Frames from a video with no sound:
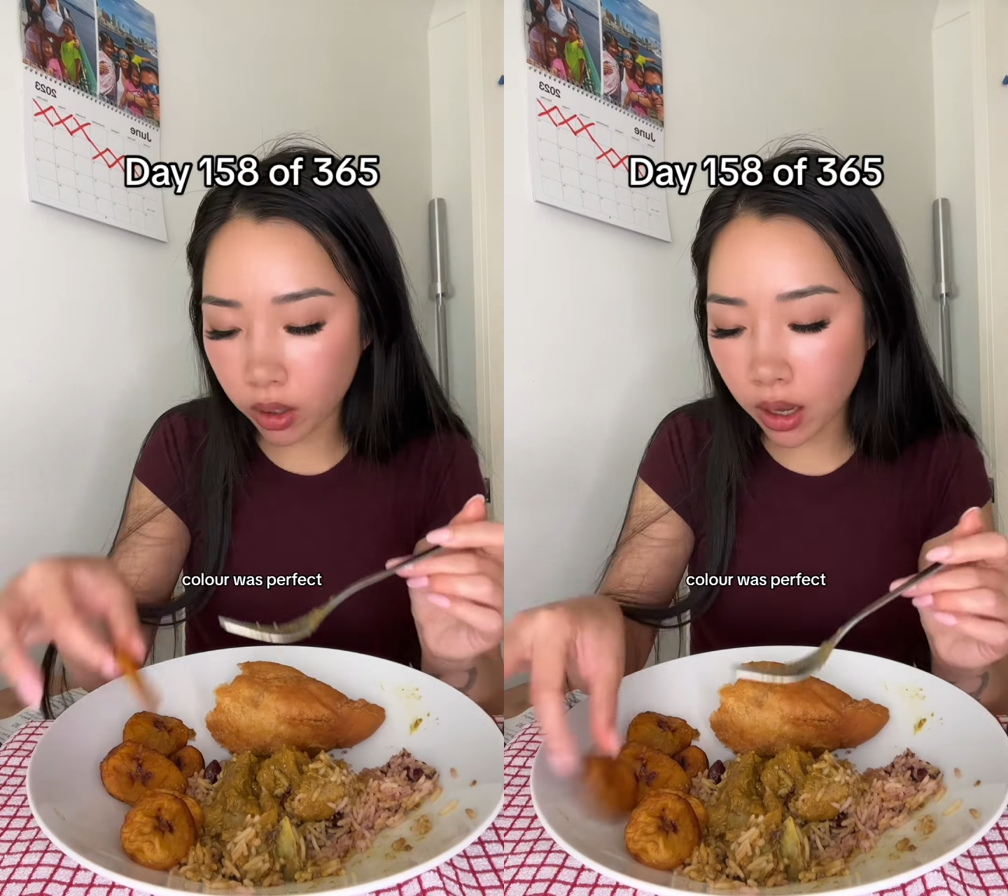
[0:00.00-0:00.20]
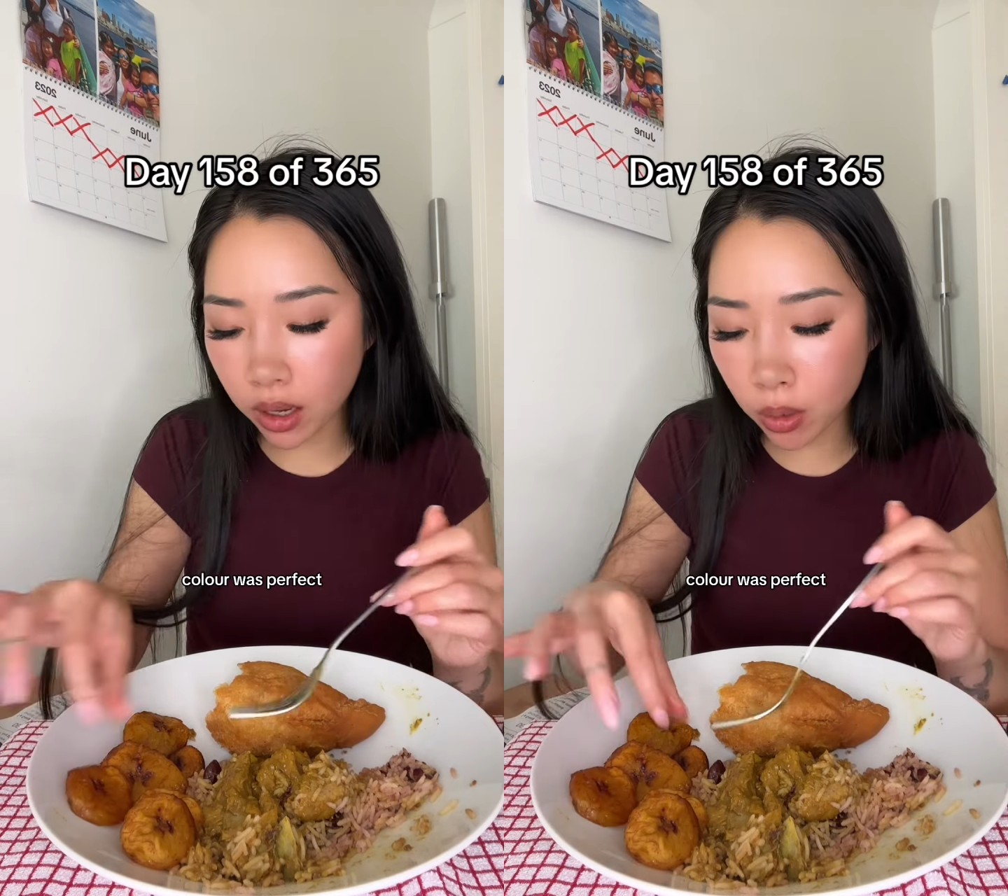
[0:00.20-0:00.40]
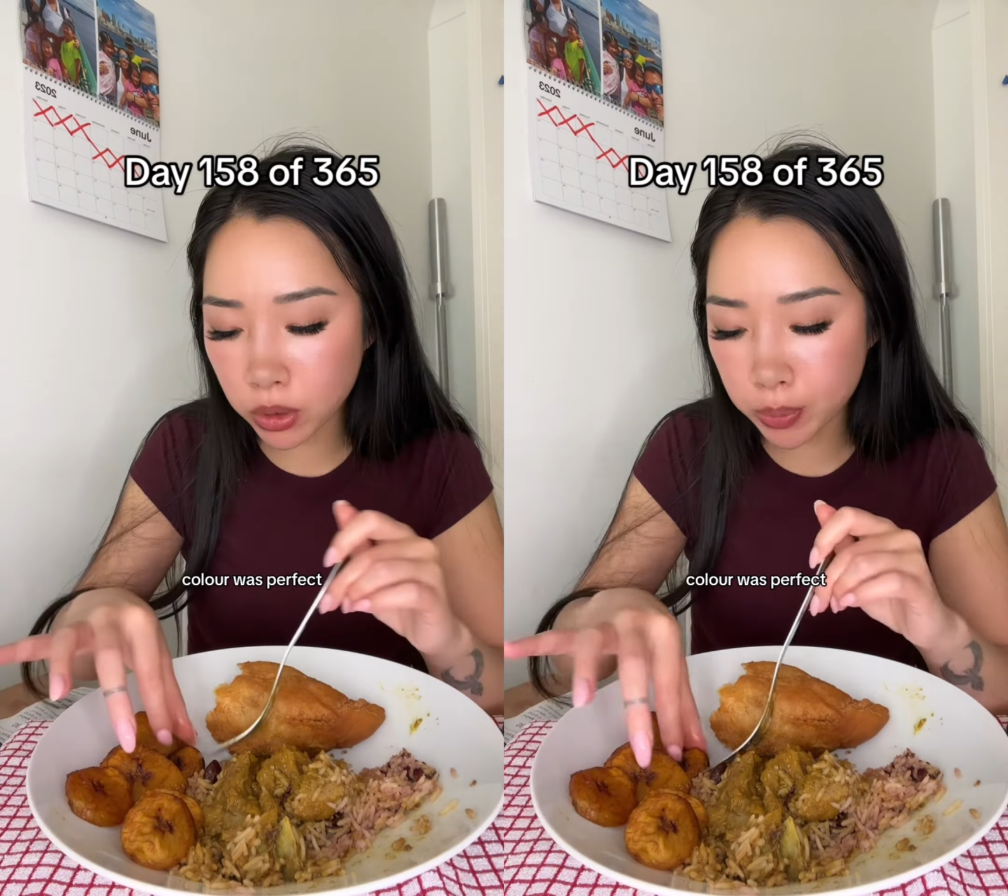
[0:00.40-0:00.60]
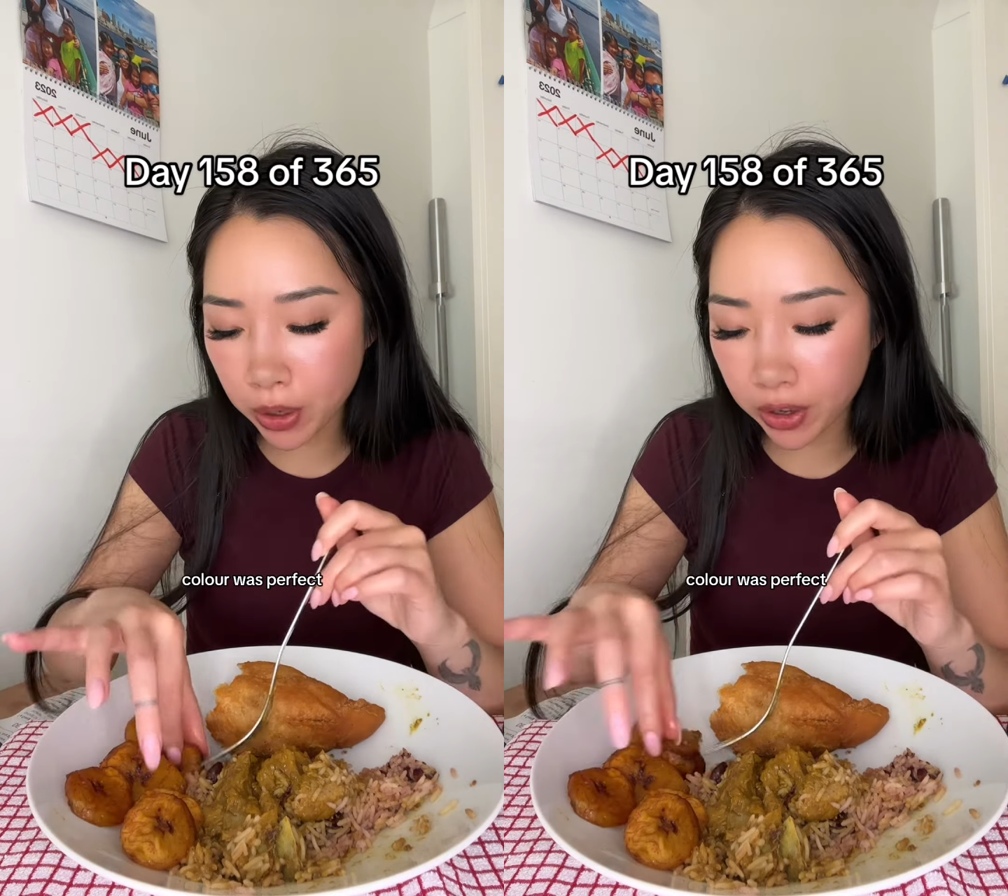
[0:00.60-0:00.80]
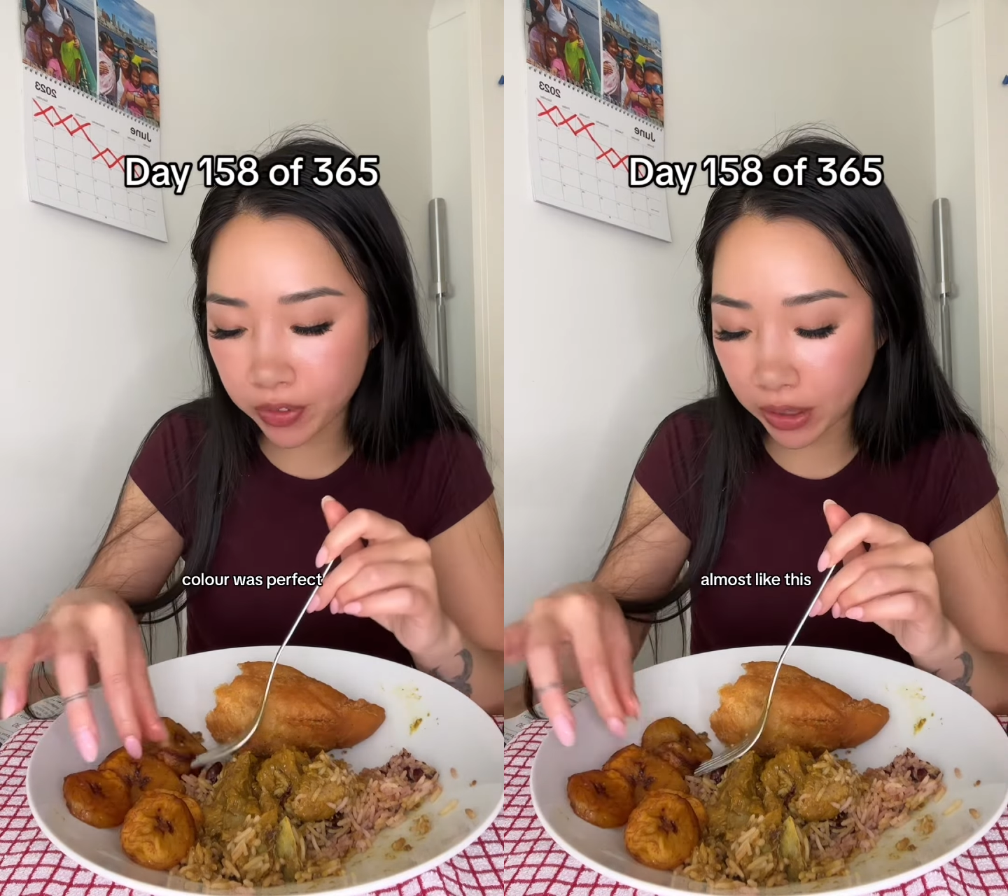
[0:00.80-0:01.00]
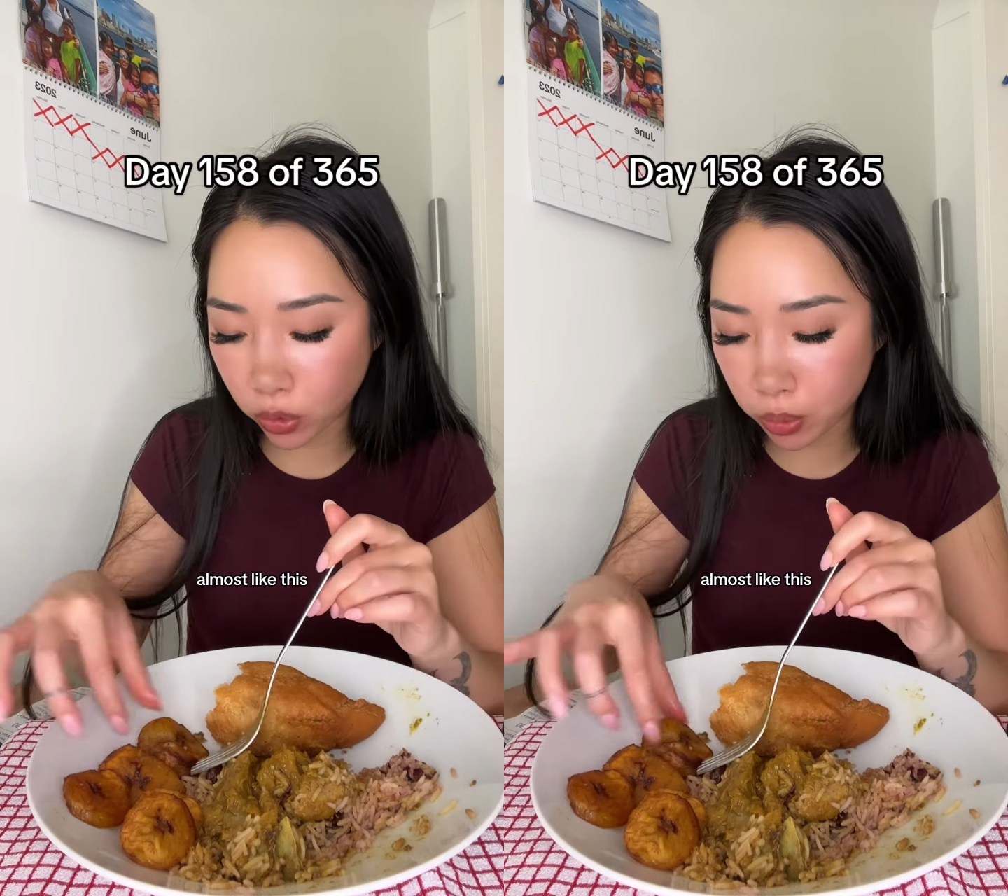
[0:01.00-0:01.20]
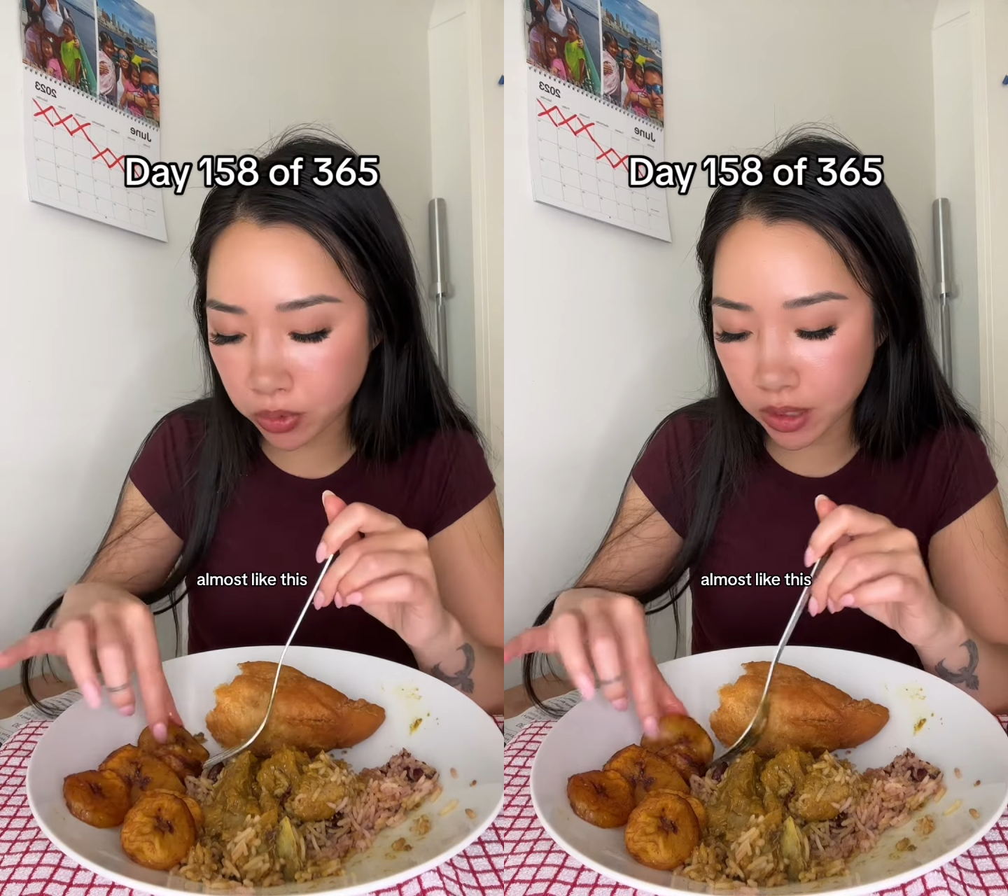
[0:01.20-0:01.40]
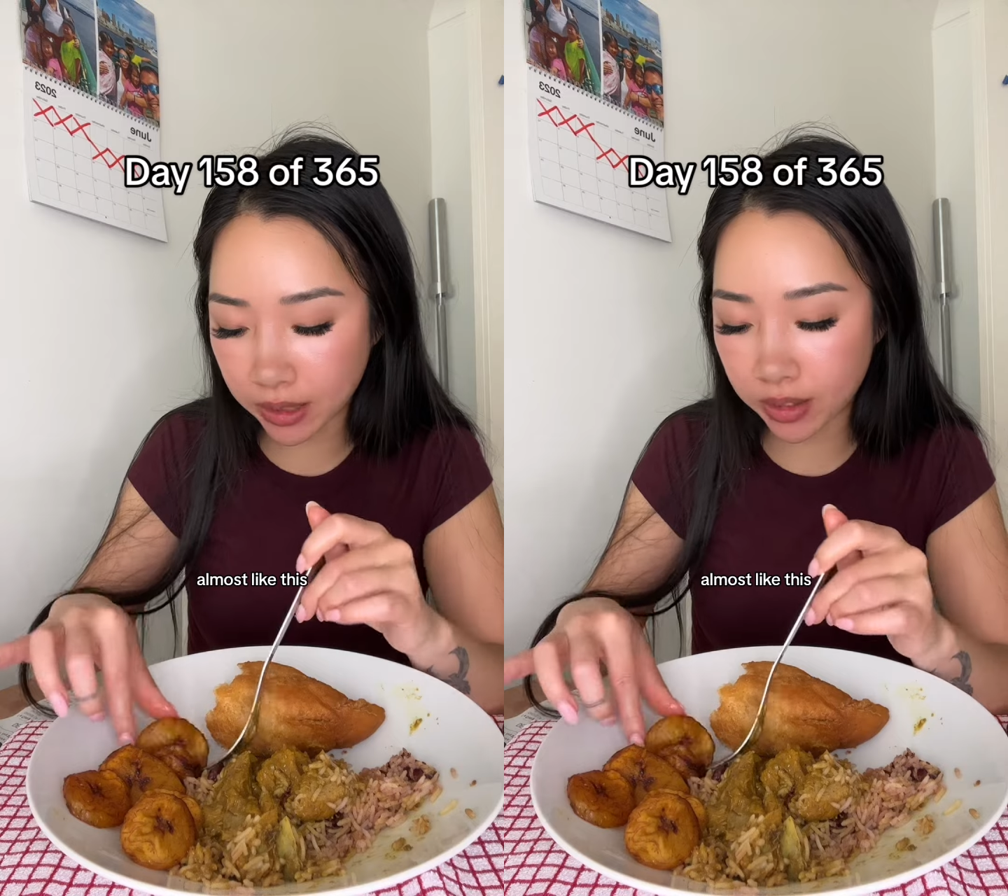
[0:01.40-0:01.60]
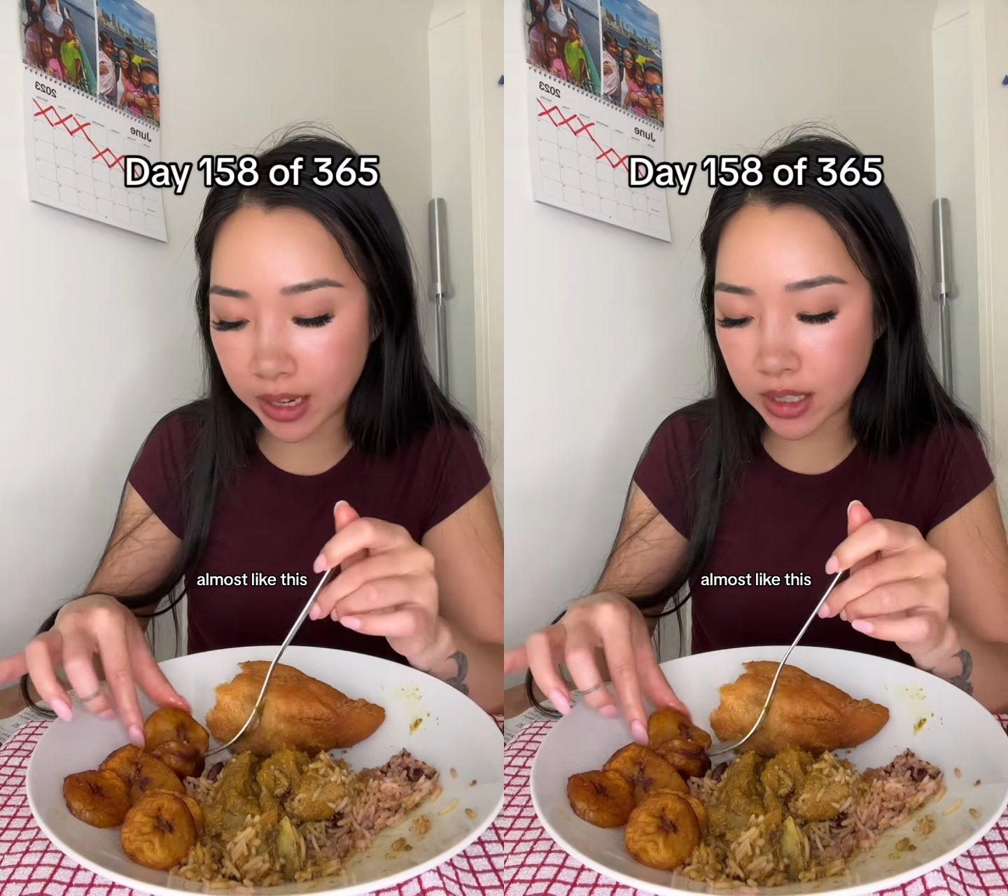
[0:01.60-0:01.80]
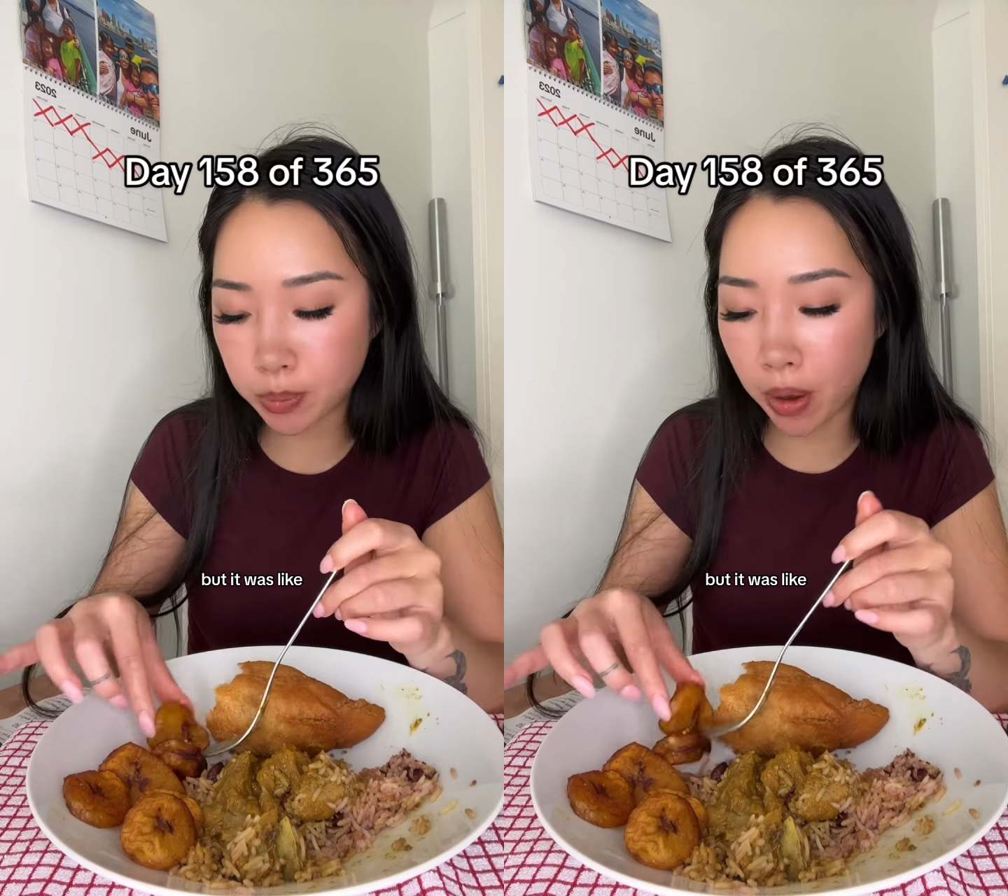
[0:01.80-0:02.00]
color was perfect, almost like this,